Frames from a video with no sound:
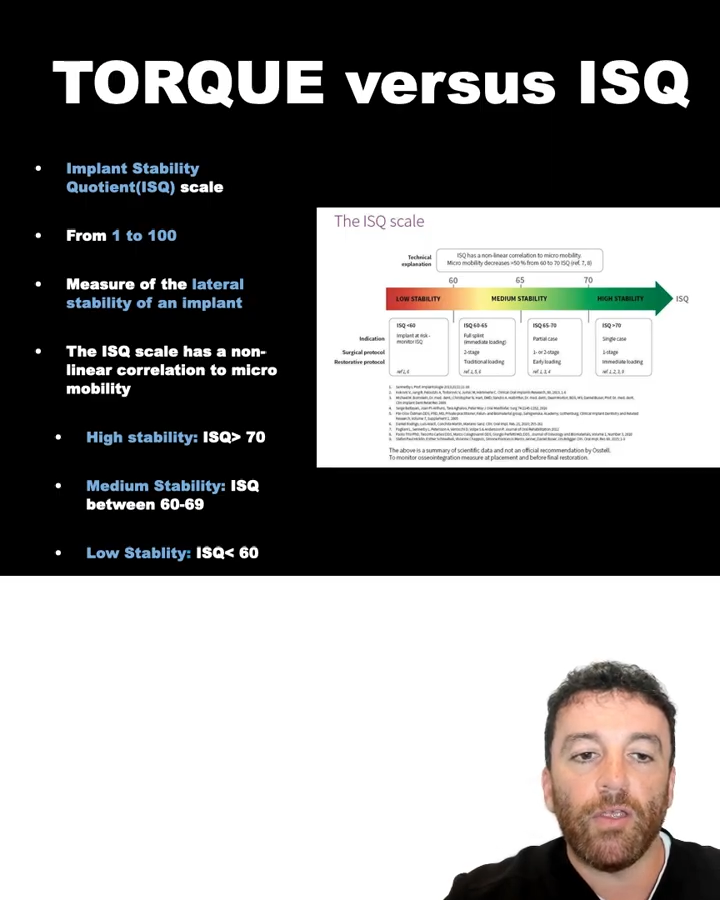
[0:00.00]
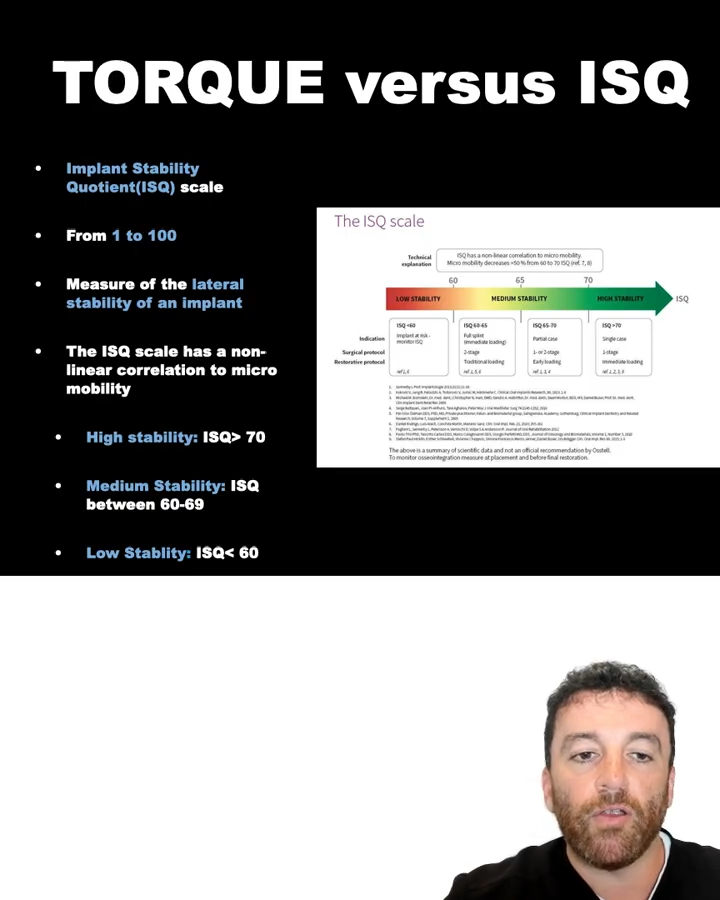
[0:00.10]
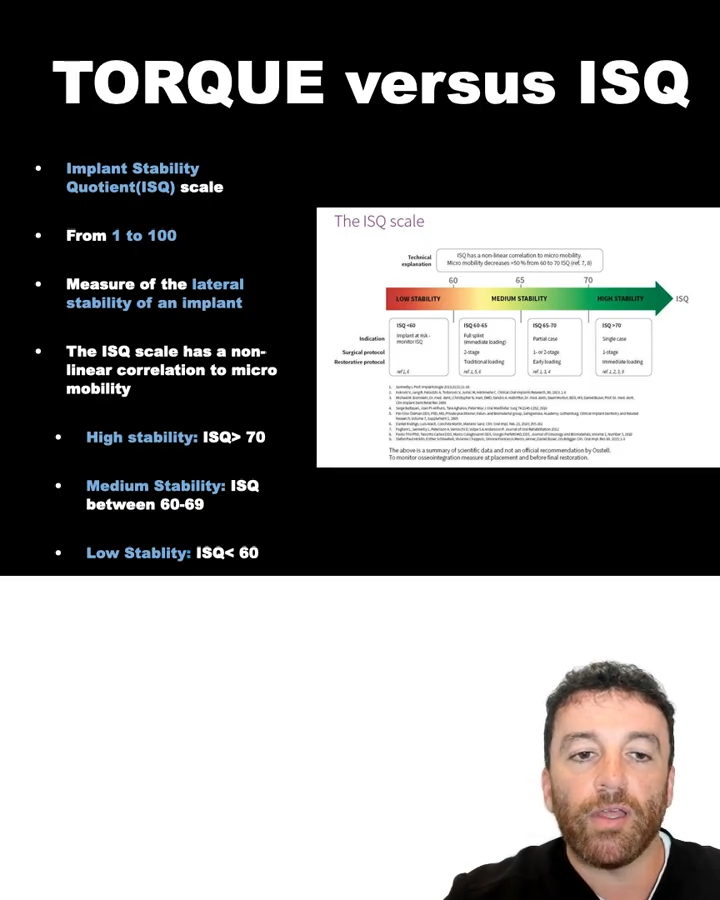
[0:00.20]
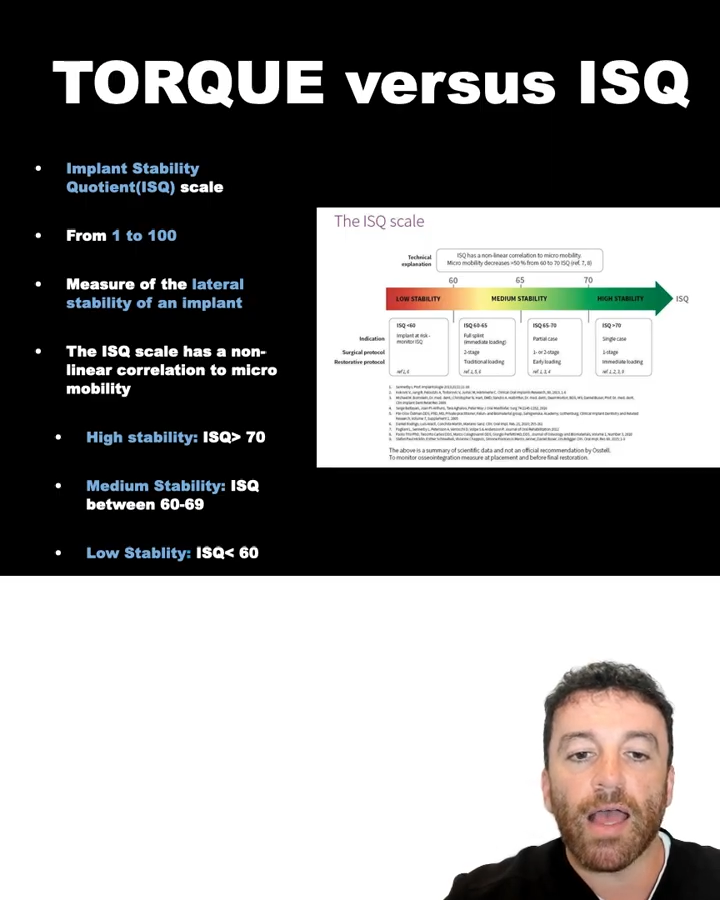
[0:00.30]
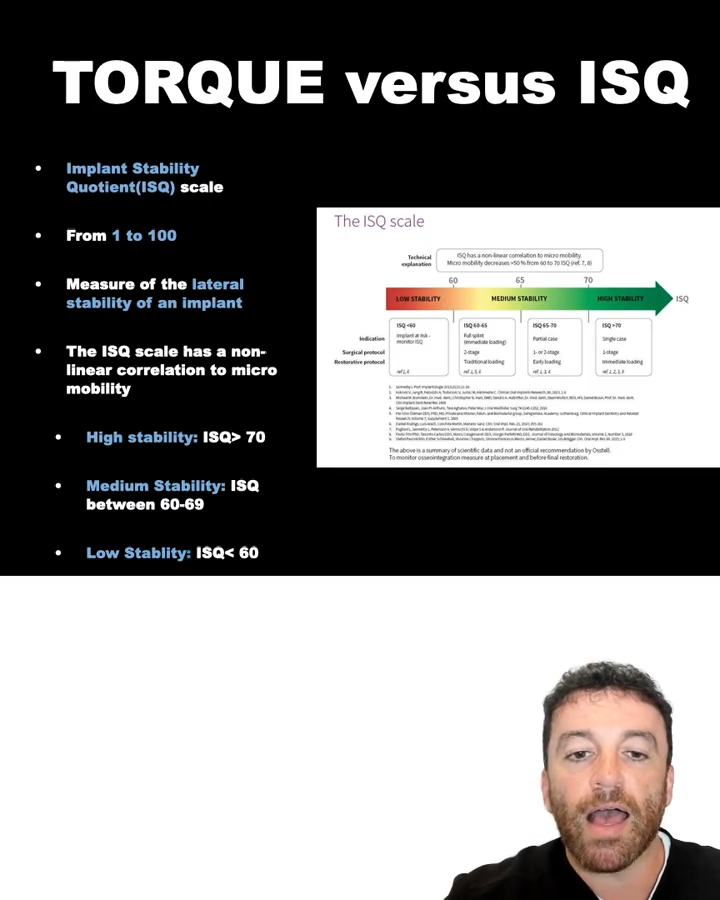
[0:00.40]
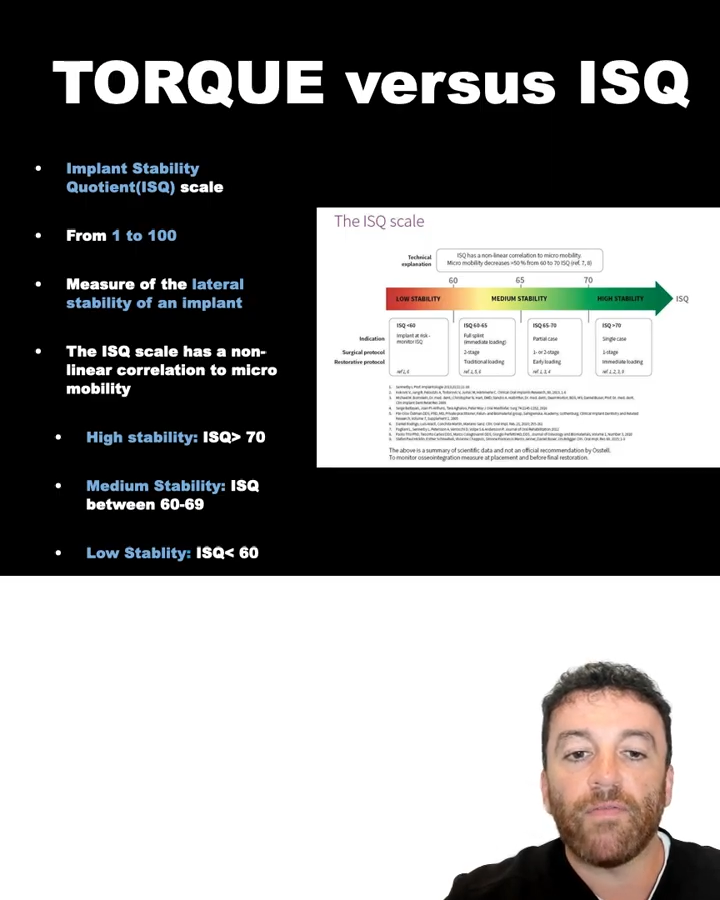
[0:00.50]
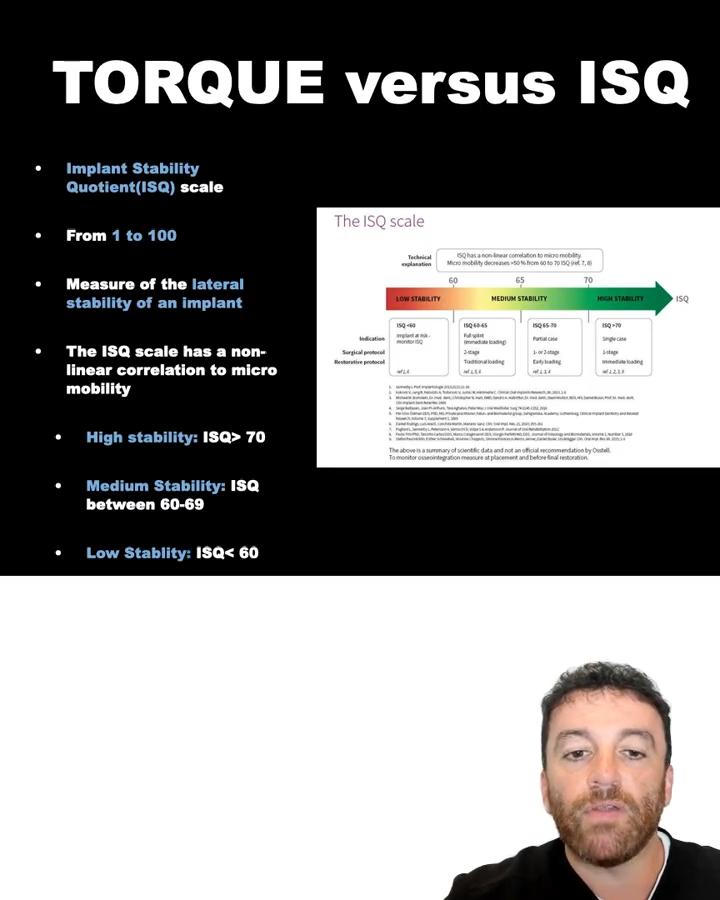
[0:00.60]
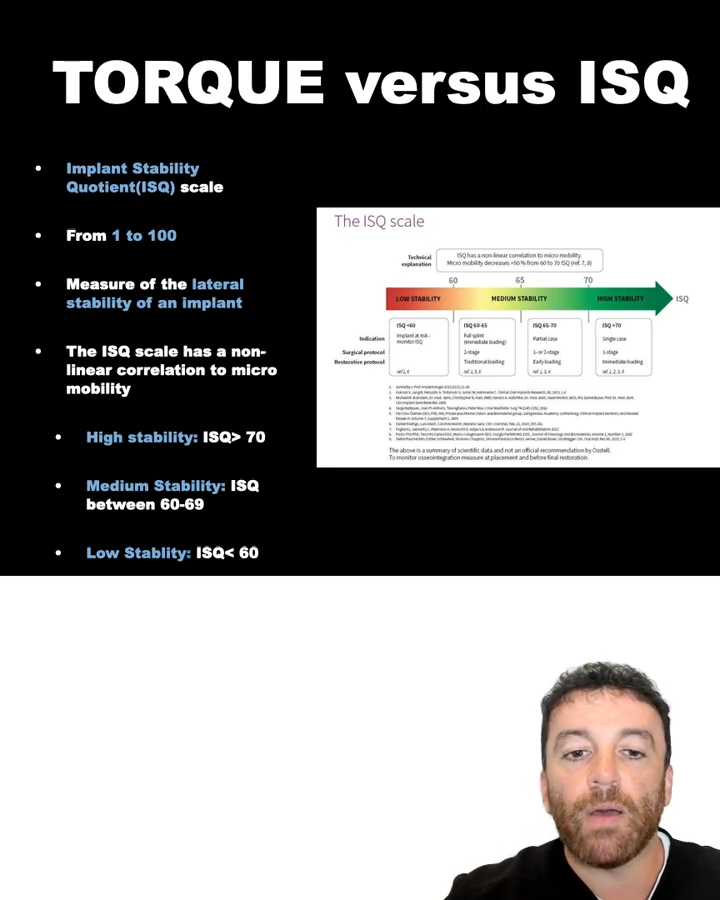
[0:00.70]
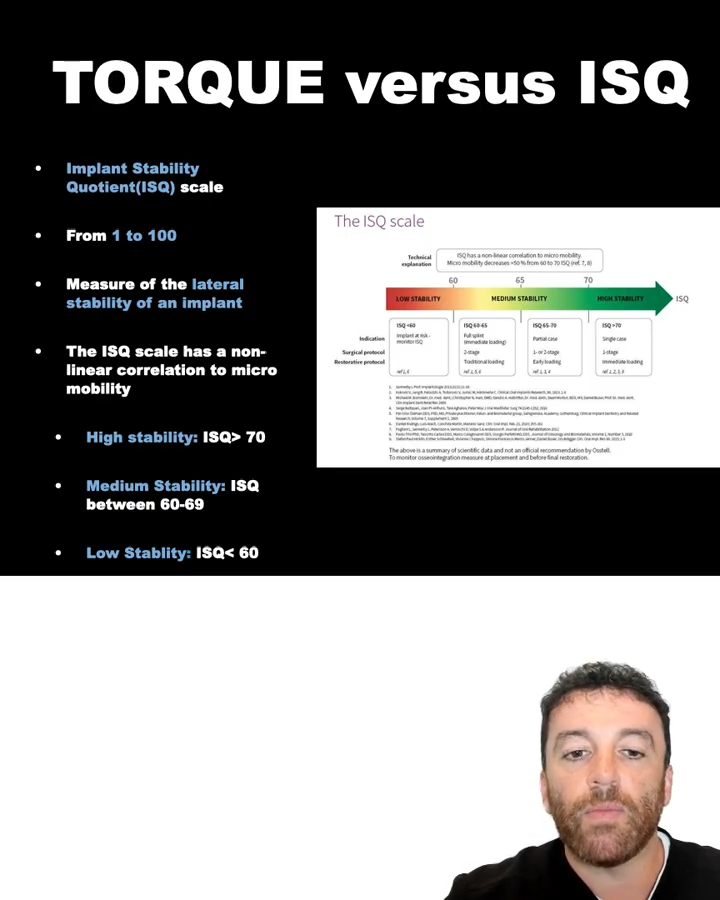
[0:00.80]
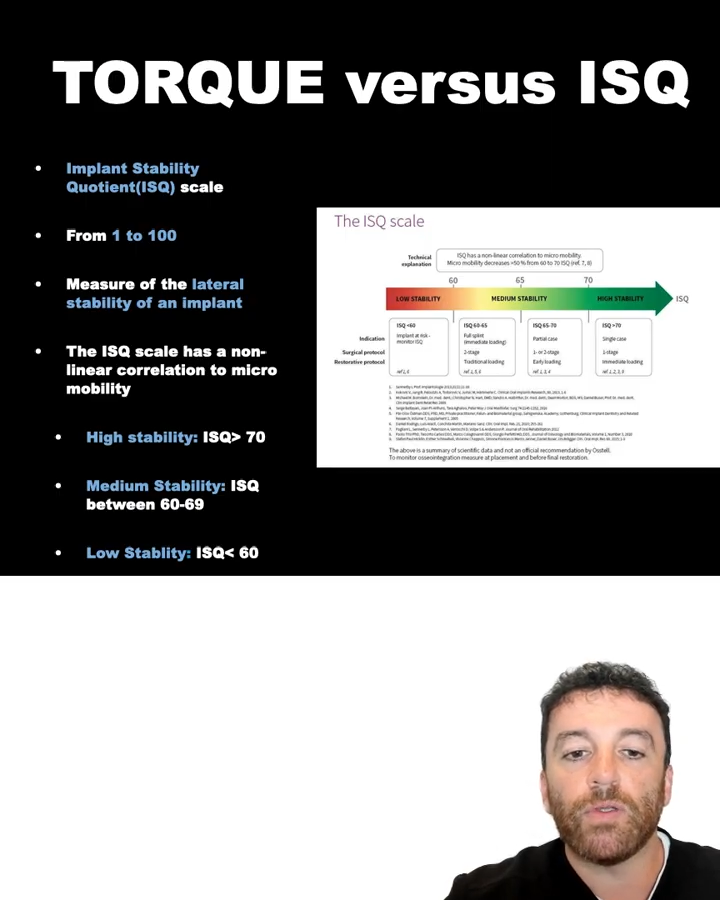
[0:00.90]
you're going to have
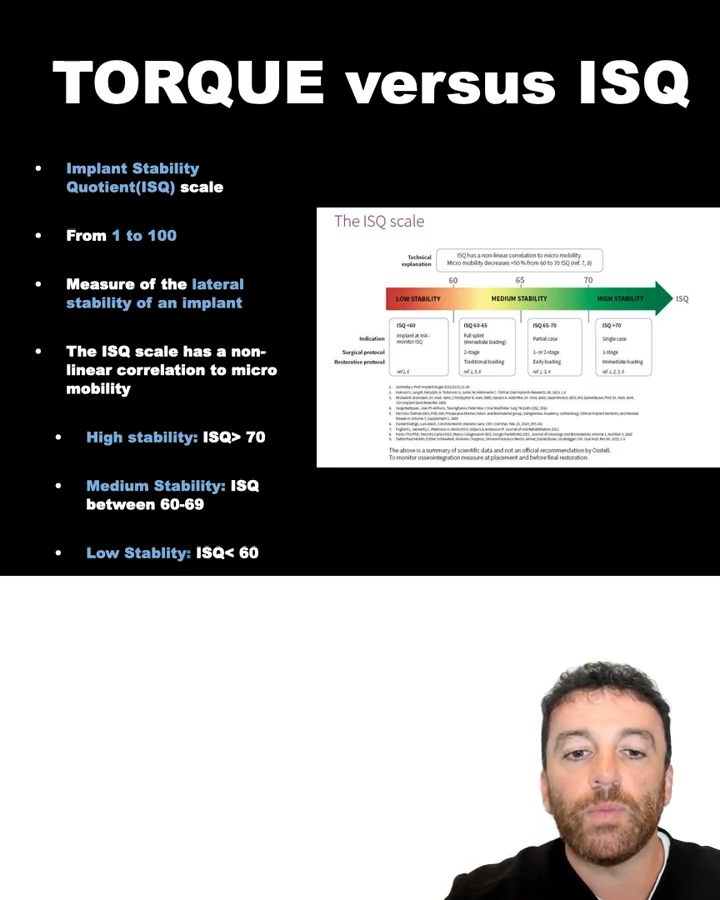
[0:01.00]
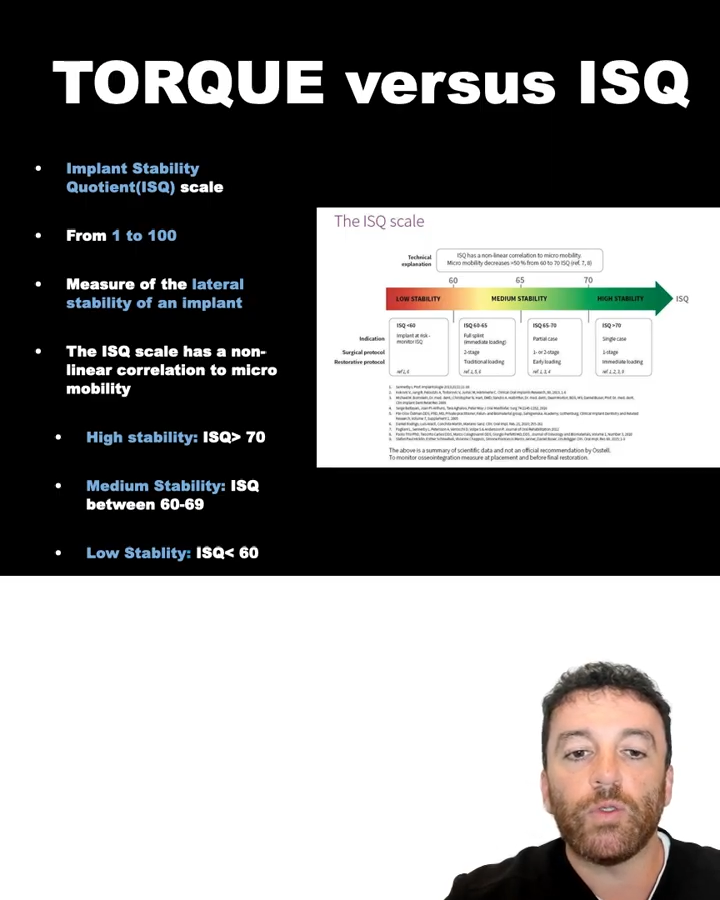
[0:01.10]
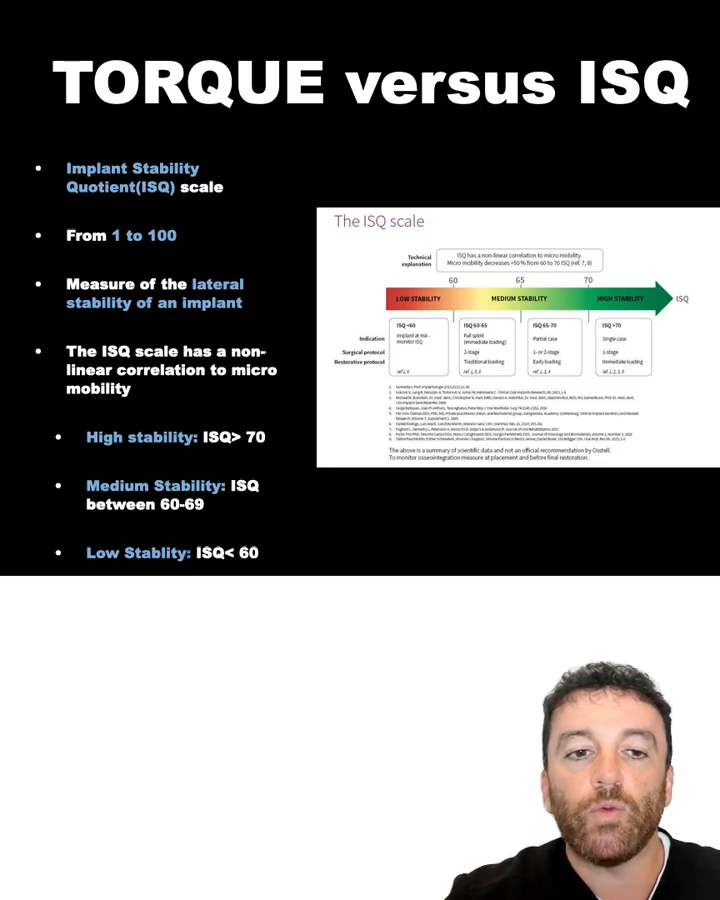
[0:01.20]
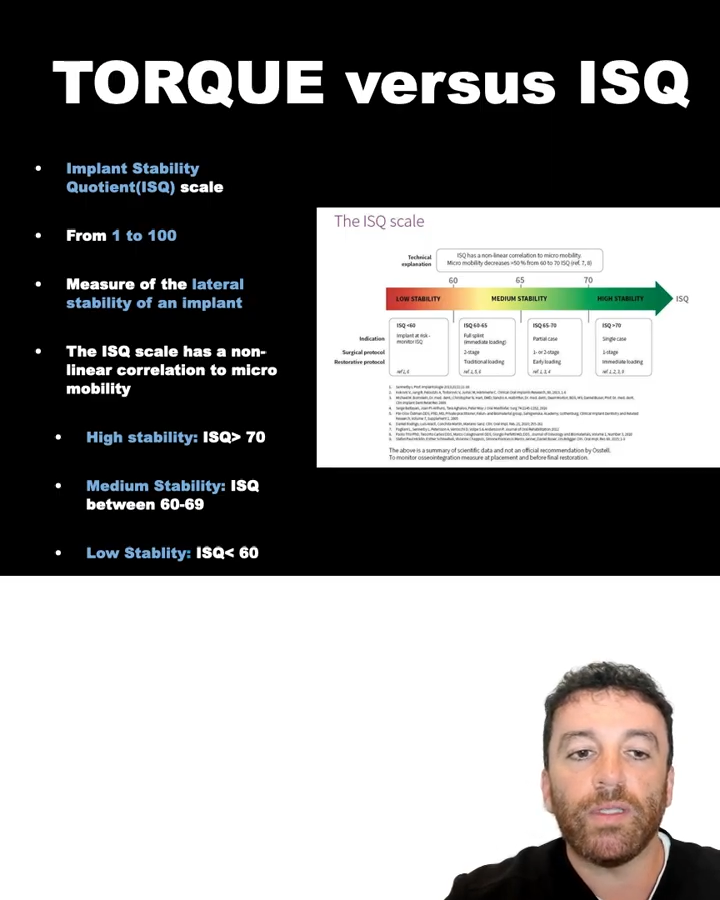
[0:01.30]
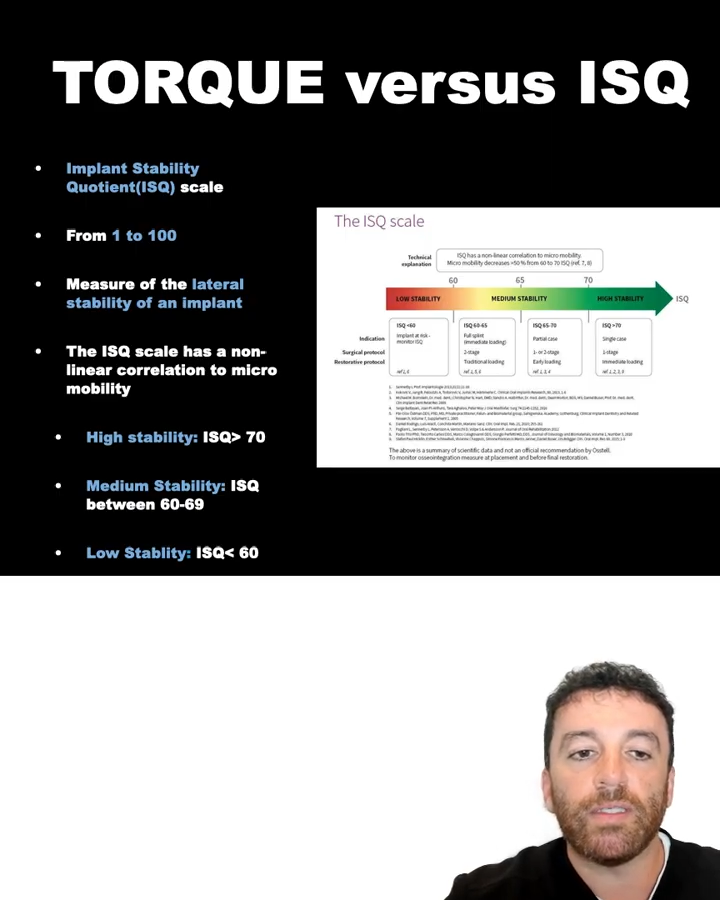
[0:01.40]
numbers between